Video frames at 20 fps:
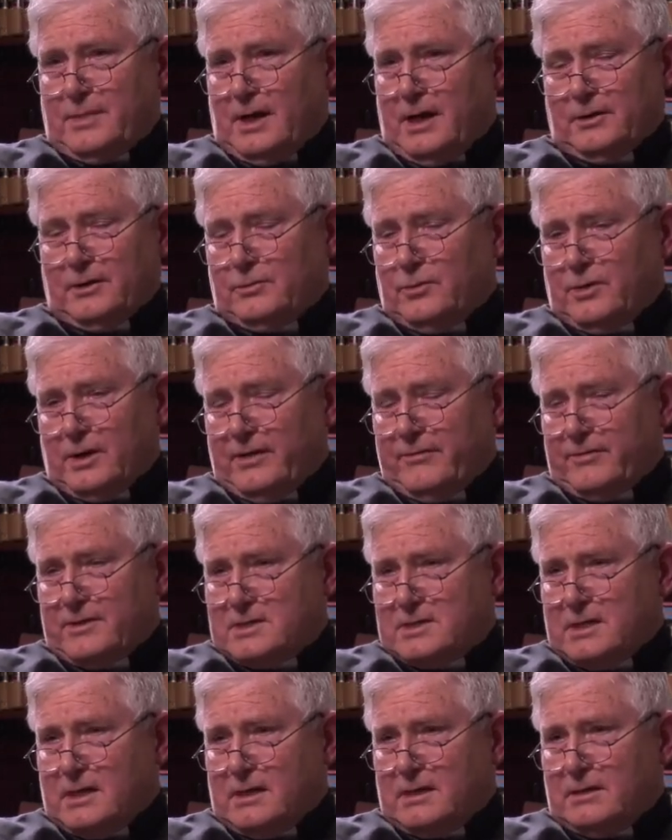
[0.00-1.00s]
Our Lord
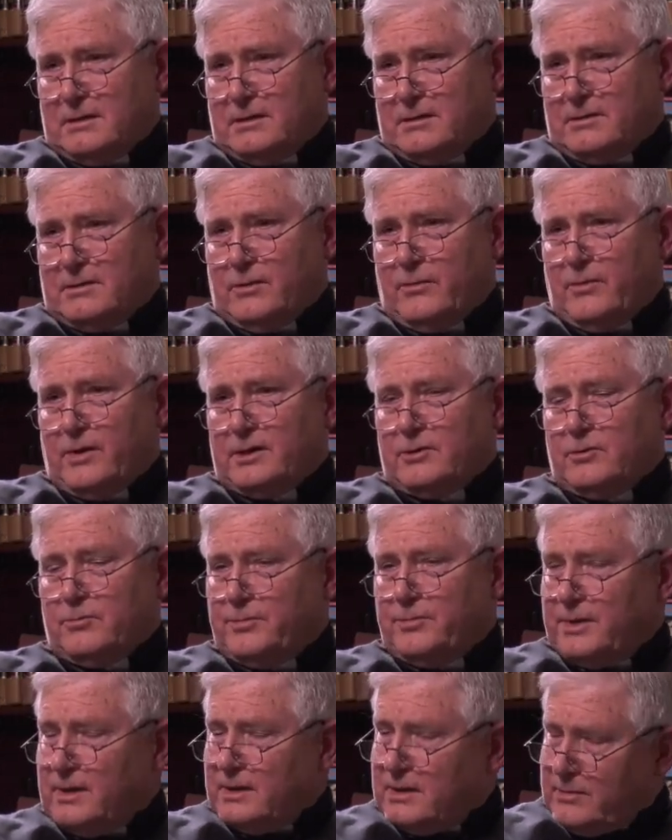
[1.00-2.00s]
even said, the one
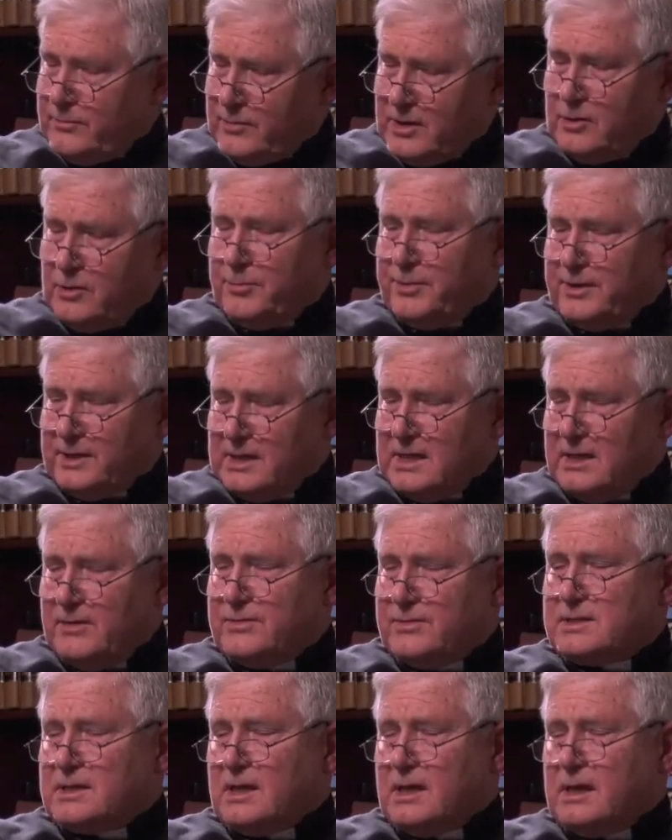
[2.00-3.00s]
who
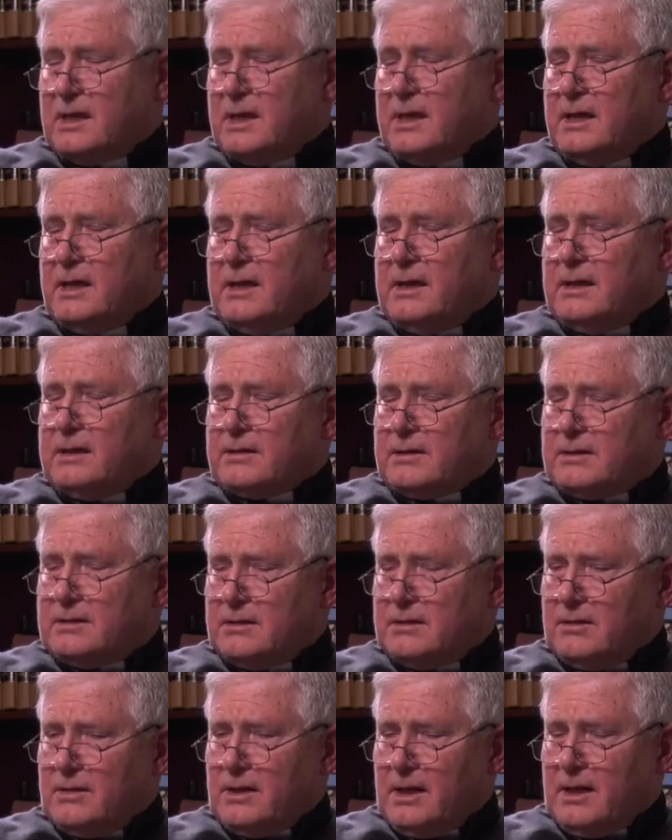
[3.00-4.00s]
believes
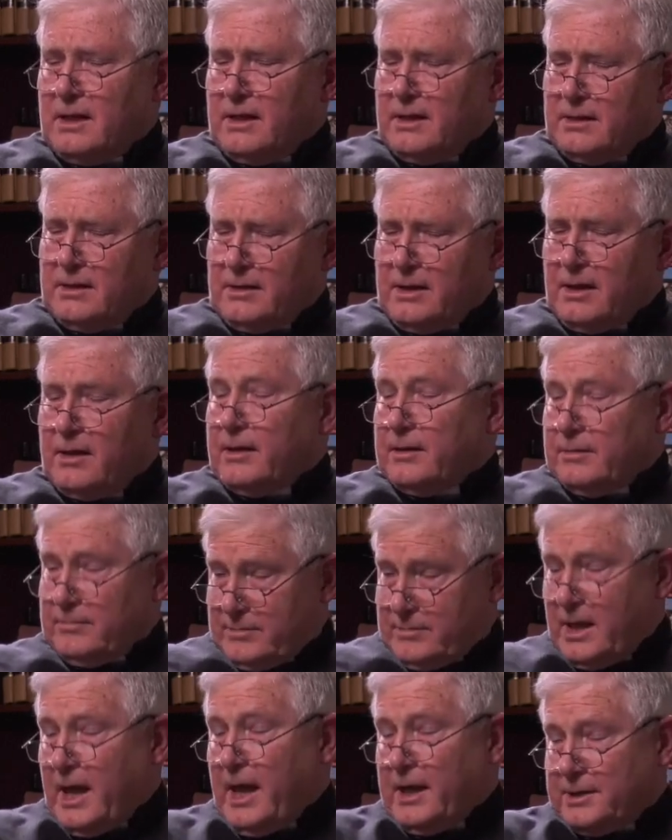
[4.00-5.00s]

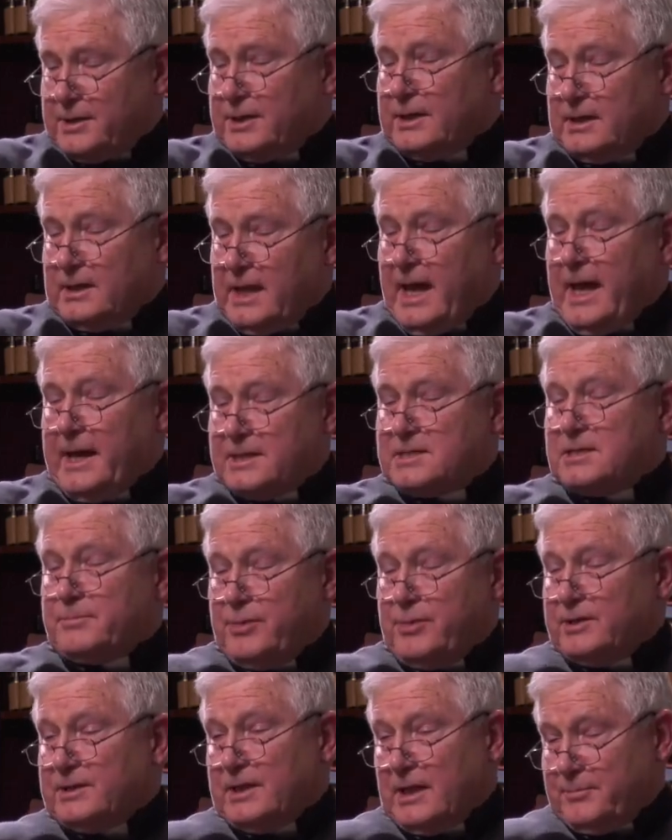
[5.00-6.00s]
and actually acts
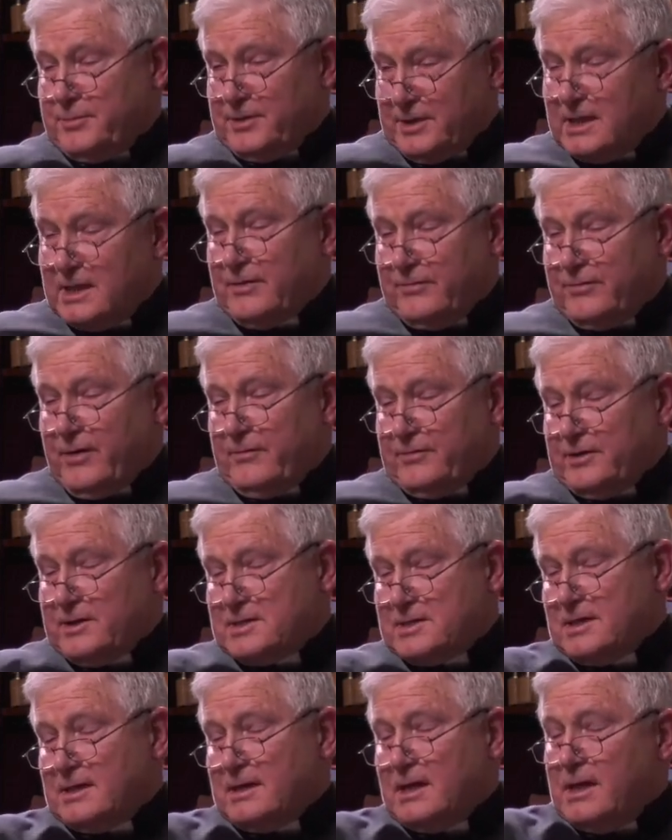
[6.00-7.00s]
upon that belief,
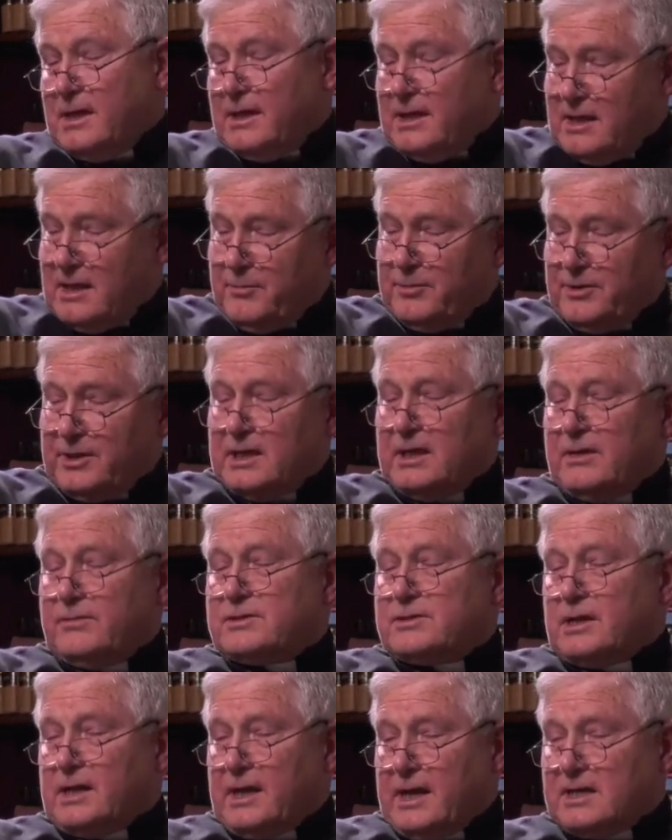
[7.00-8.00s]
obviously. He
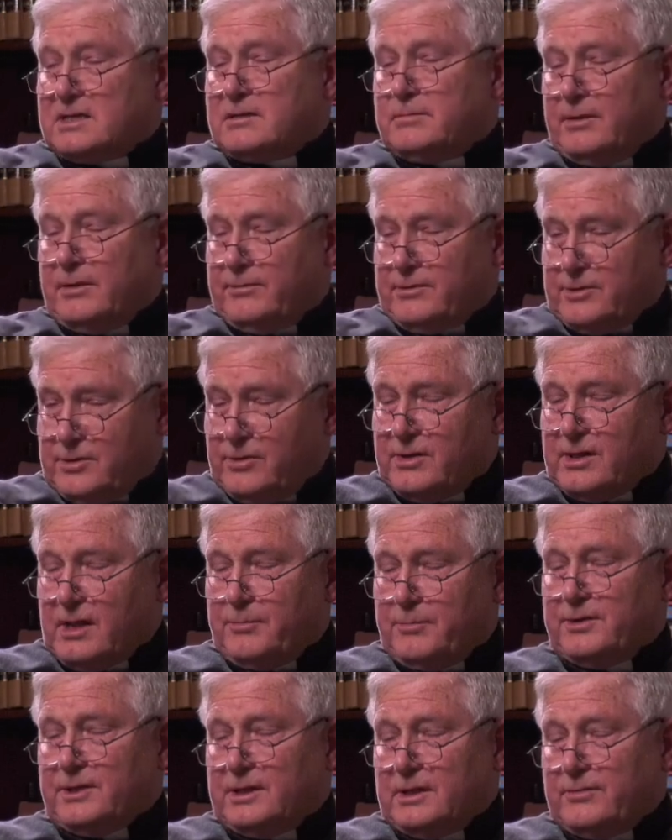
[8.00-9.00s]
believes and he has to be true to
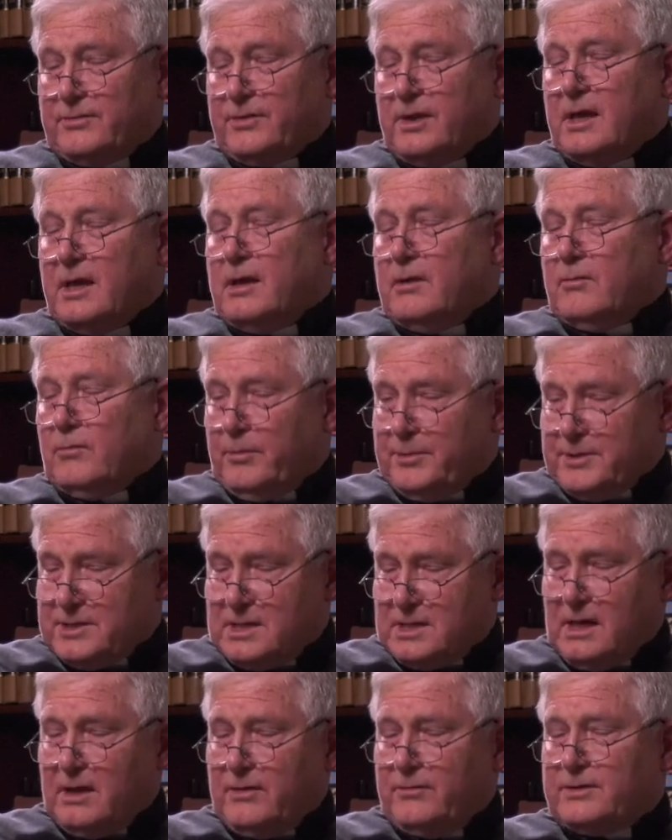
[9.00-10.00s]
that belief, will be
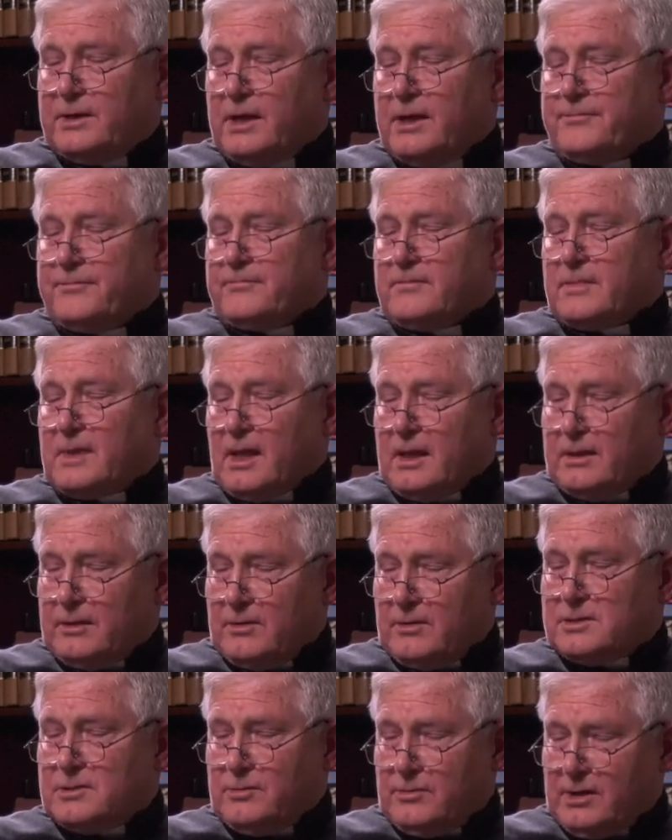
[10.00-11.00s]
saved, and
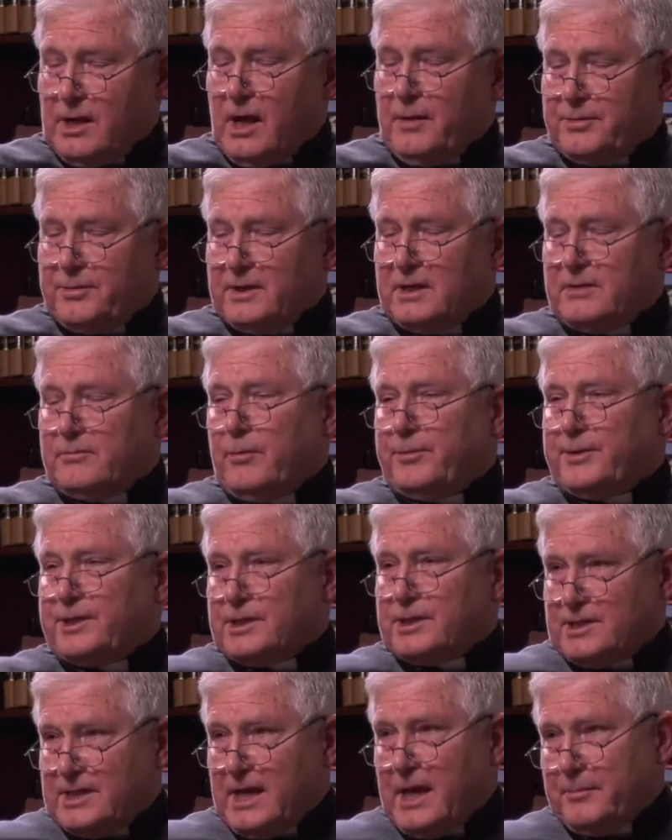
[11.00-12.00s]
those who do not believe will be
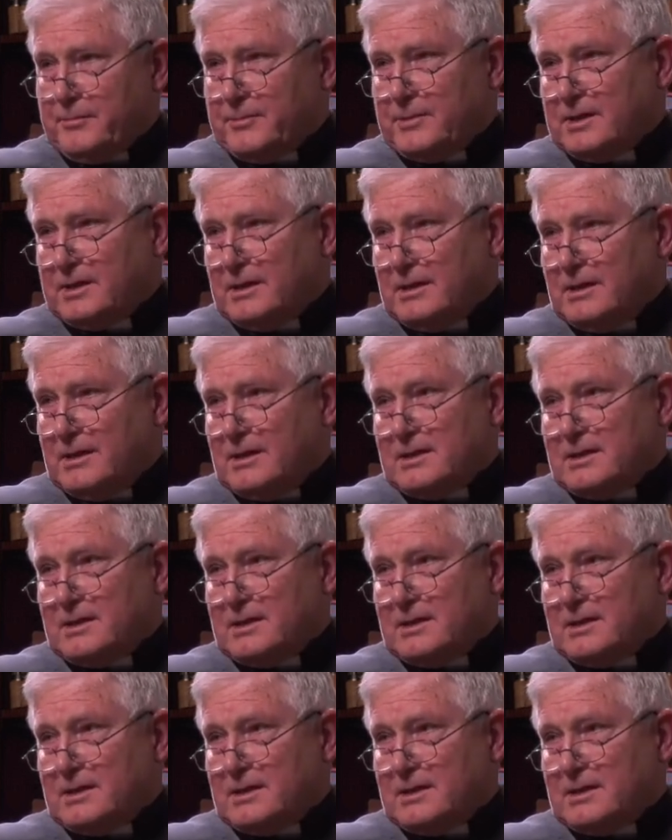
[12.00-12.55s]
condemned.